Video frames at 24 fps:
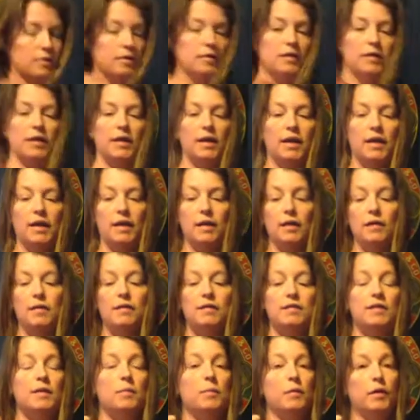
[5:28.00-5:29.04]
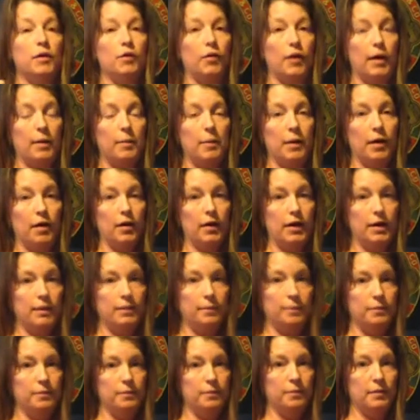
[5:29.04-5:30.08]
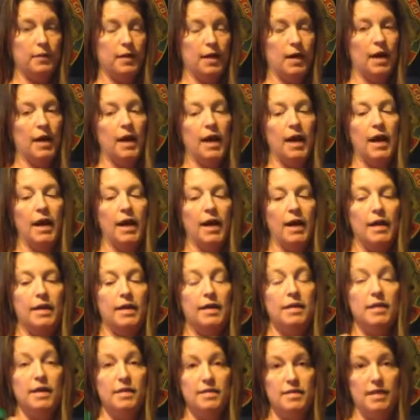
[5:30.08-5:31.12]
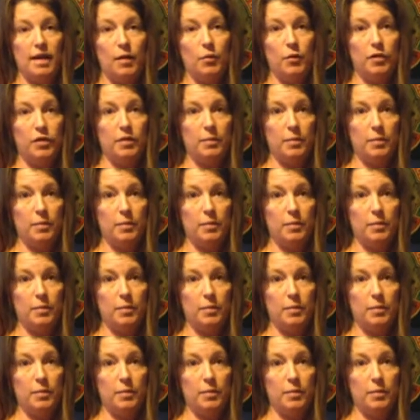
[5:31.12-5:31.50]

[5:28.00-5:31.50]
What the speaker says: the Simply Cranberry, and he does that with the